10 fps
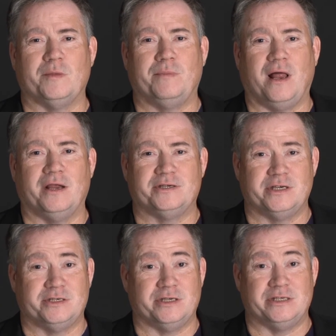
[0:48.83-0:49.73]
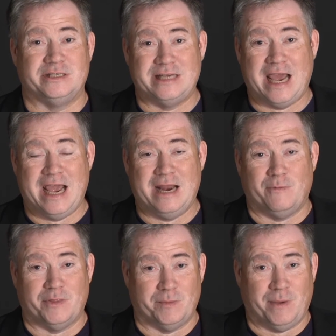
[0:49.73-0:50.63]
the politicians say and
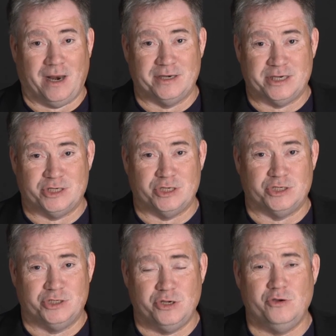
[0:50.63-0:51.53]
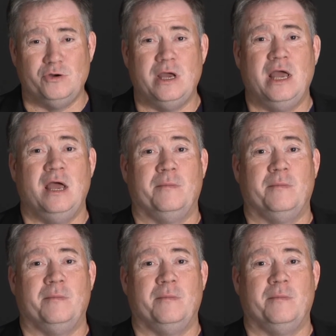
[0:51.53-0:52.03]
what the politicians do,